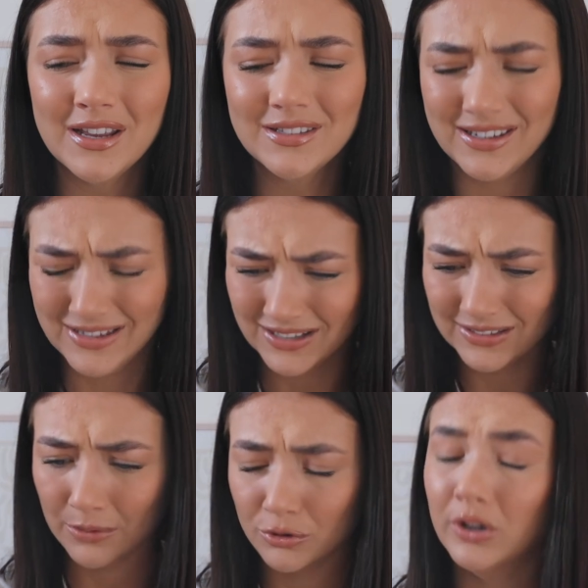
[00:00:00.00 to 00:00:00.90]
days? Yes,
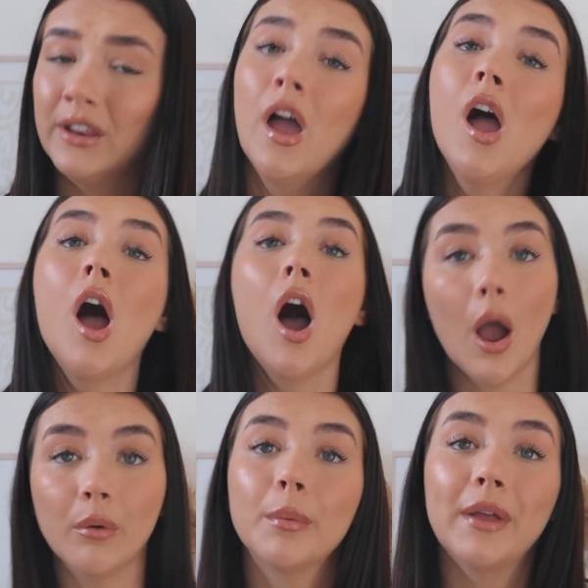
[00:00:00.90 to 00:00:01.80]
absolutely.
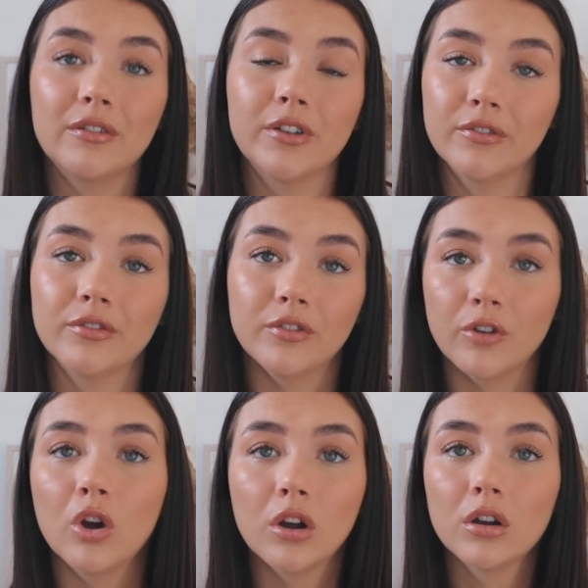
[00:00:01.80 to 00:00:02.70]
I'll probably have another
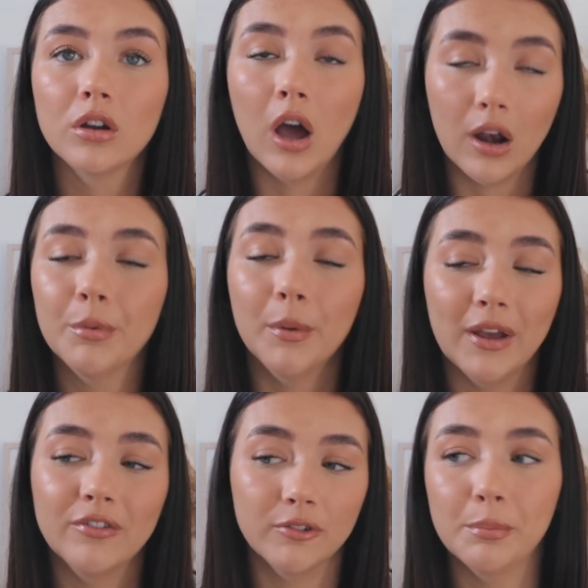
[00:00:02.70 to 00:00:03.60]

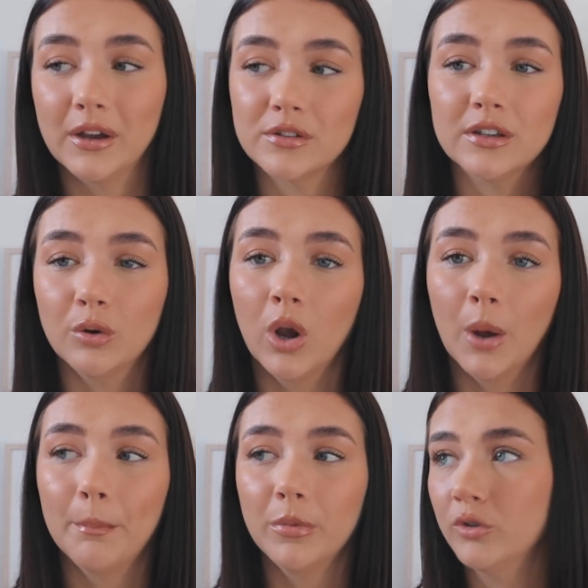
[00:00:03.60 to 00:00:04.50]
PRT haul
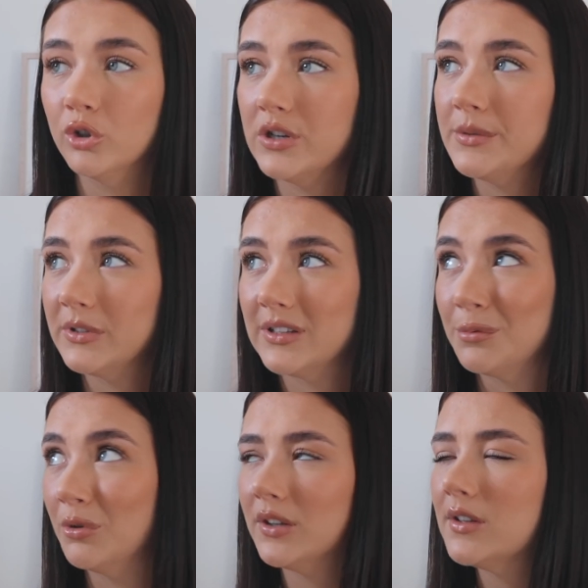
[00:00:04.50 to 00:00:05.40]
up before Christmas, let's
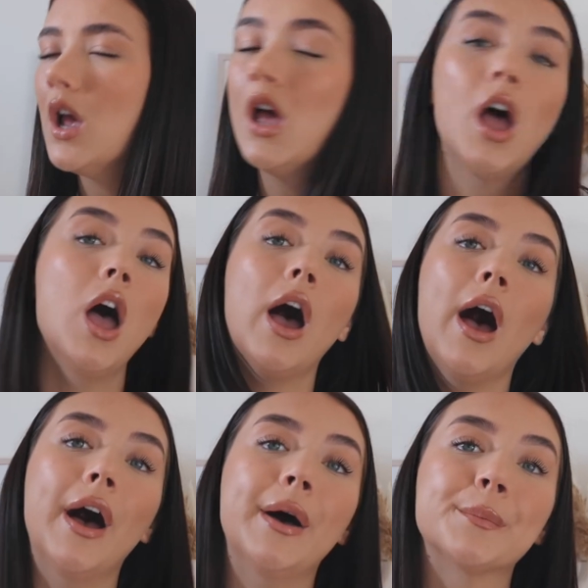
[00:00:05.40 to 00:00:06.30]
be honest.
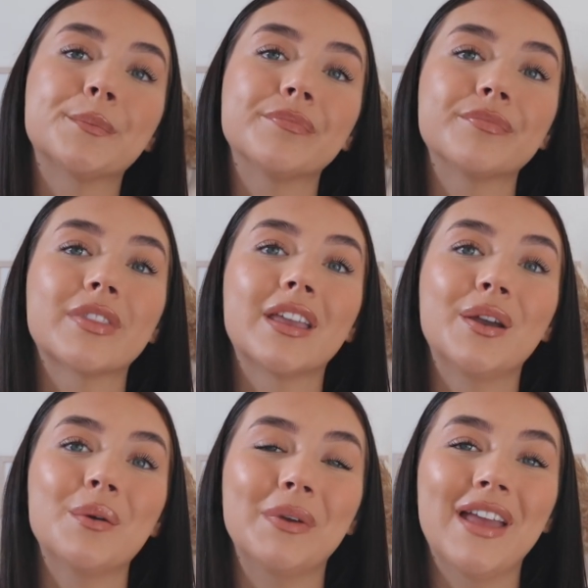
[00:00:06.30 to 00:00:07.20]

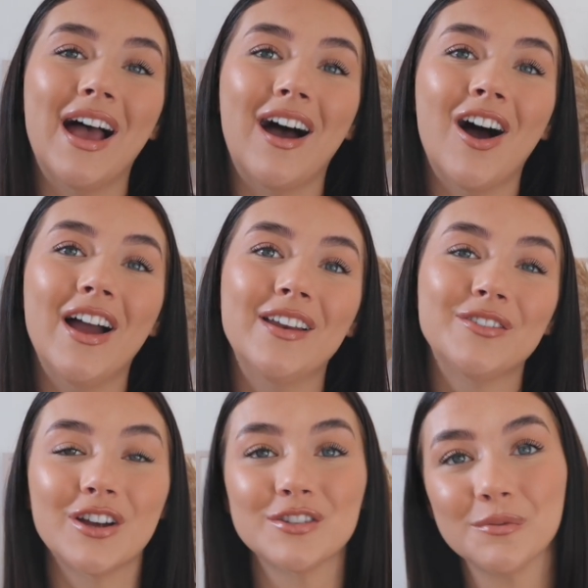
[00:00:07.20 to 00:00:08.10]
But yeah, I love
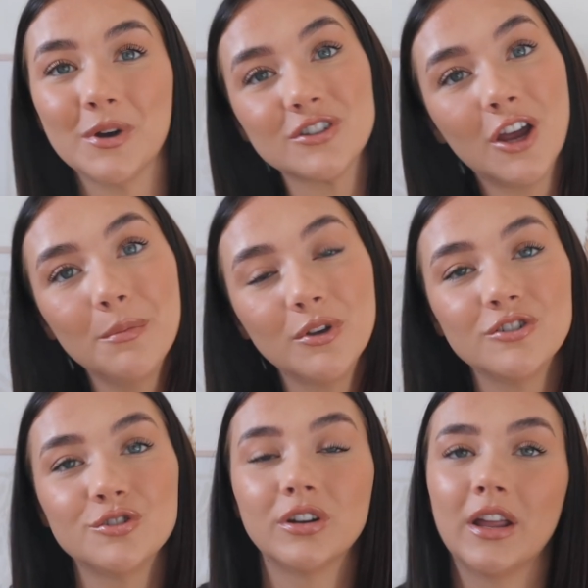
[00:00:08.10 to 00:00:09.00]
you guys so much. I hope you're
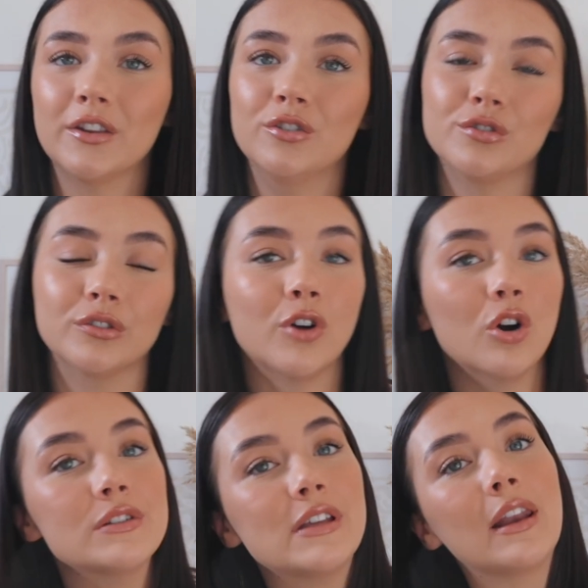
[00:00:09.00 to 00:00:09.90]
enjoying like the new sort of
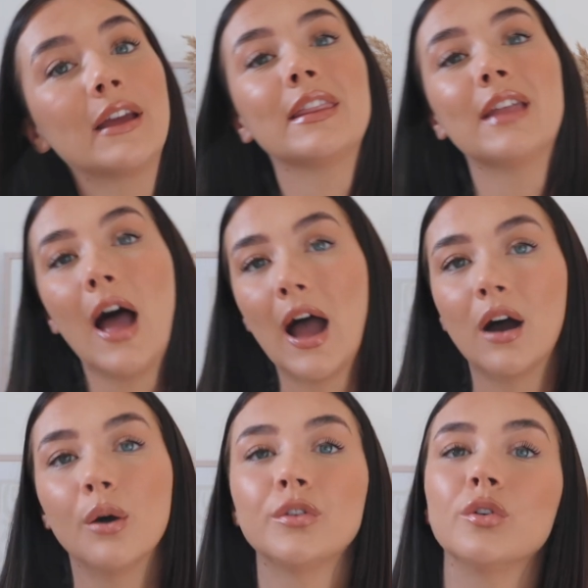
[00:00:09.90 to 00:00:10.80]
content, like in the
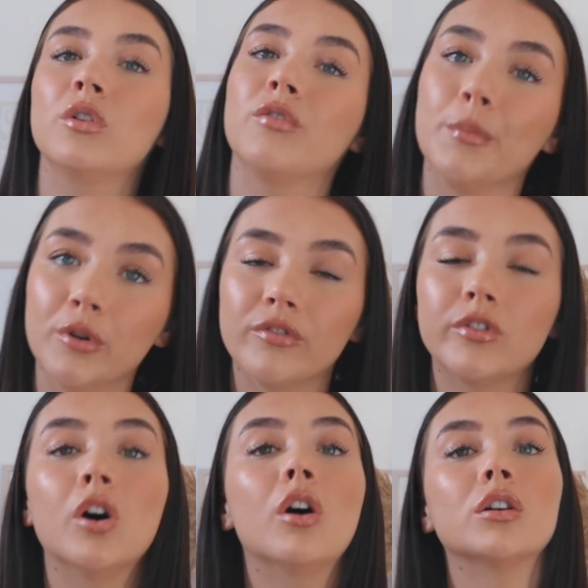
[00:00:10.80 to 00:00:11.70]
house, all of the moving
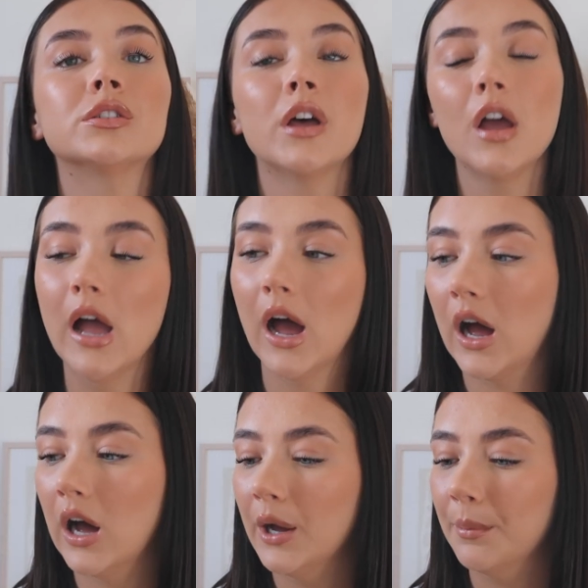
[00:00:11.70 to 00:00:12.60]
vlogs,
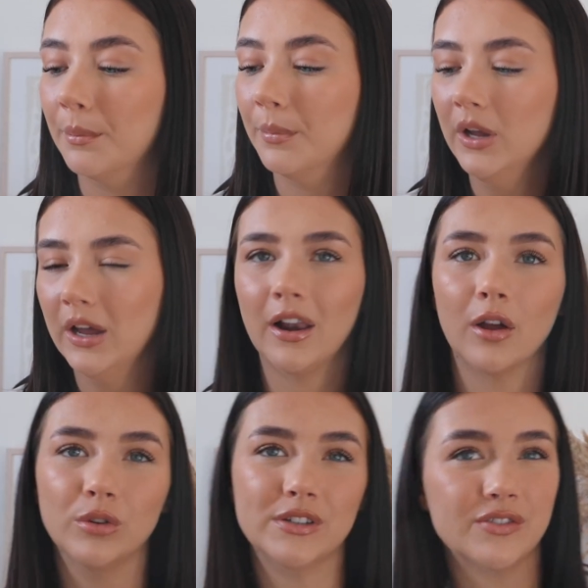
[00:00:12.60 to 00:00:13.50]
and
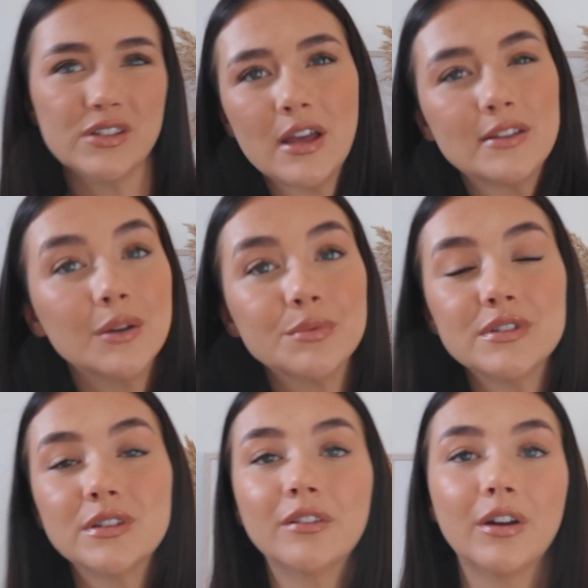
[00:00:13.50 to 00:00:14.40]
like all the different setups
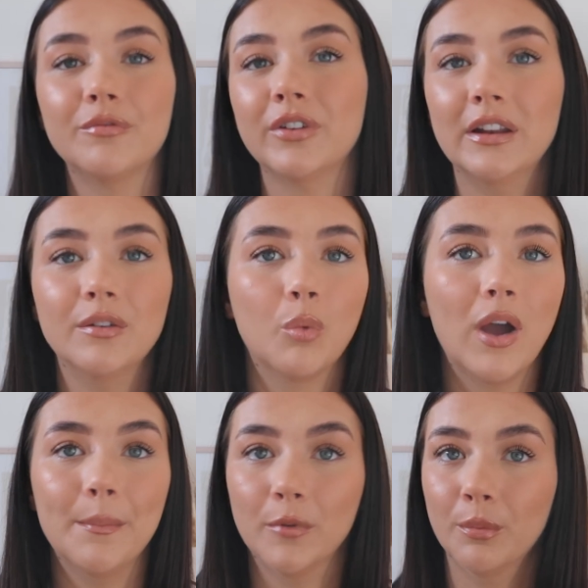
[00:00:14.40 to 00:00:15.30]
and stuff. I'm feeling
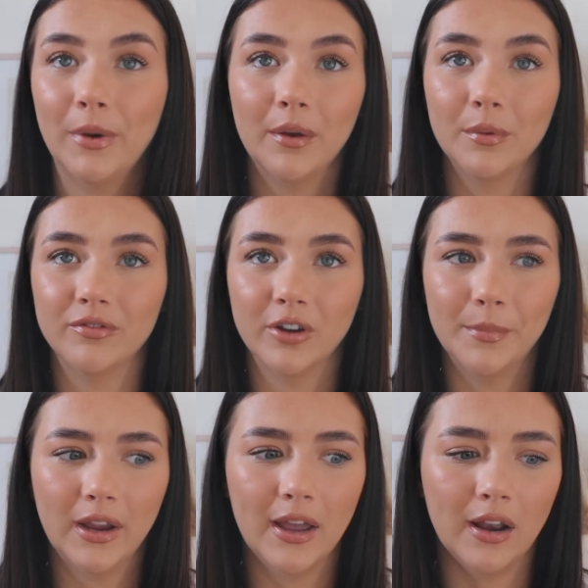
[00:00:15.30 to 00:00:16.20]
way more better with
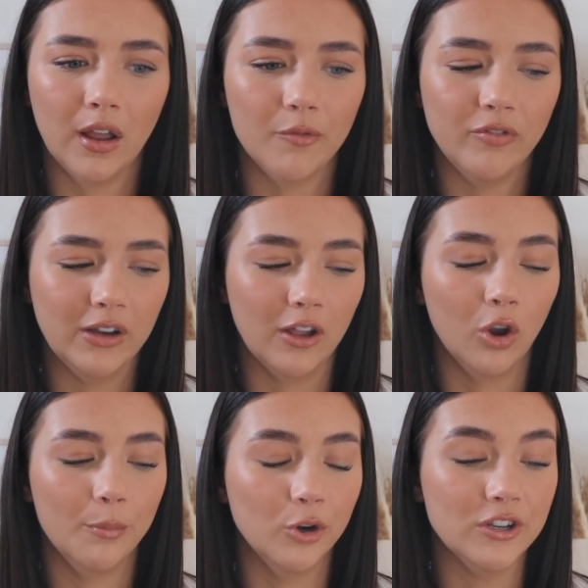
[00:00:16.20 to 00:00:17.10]
filming here. Like, I'm feeling a
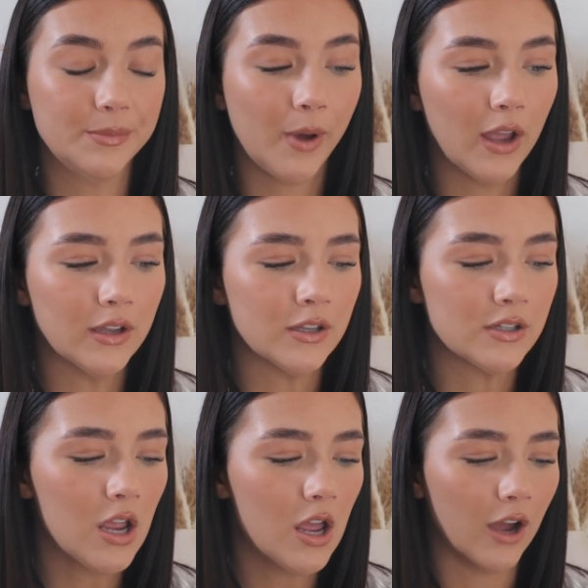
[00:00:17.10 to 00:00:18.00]
lot more inspired.
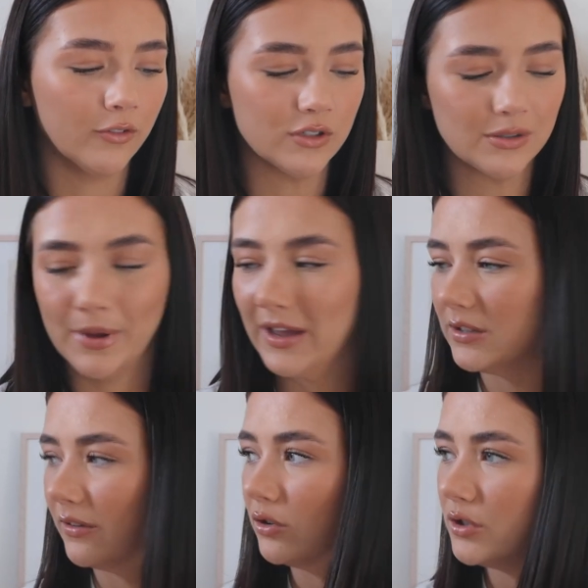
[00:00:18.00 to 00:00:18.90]
I've got
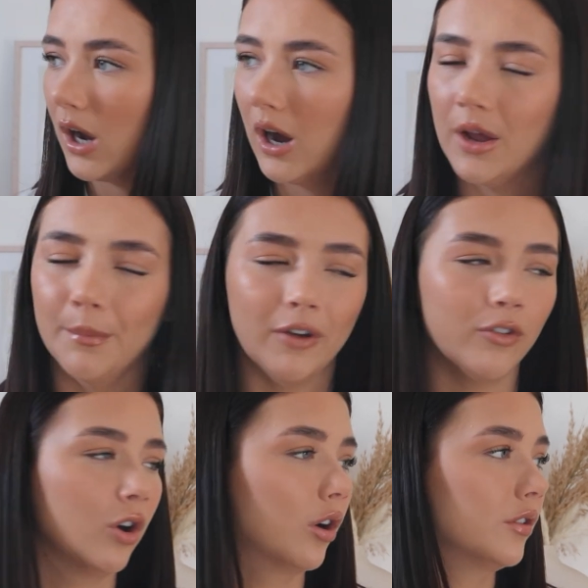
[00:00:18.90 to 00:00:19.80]
space, I've got time, I've
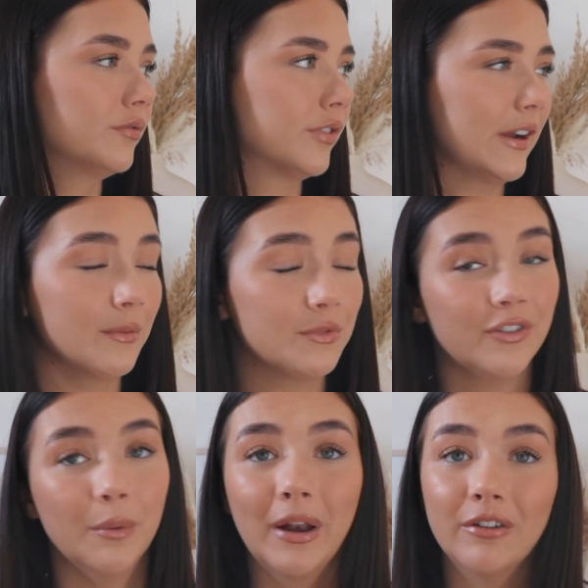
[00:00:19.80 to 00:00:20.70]
got freedom to
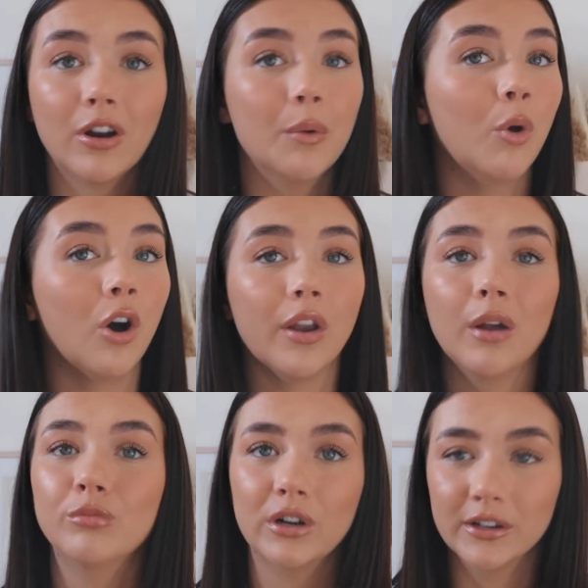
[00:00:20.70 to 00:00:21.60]
film whenever I want.
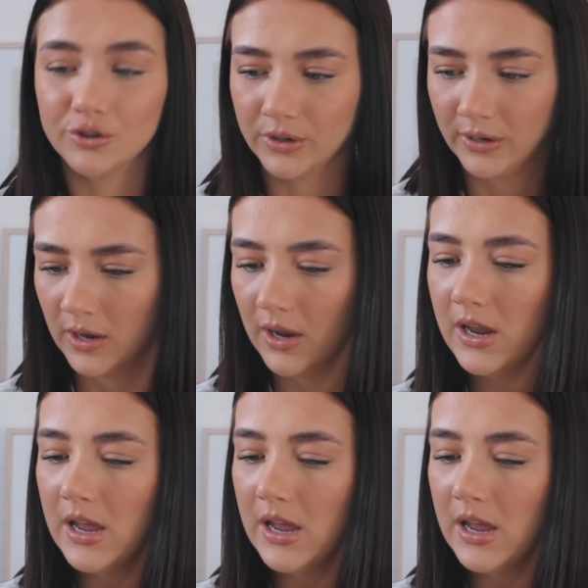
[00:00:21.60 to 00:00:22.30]
I'm really enjoying it.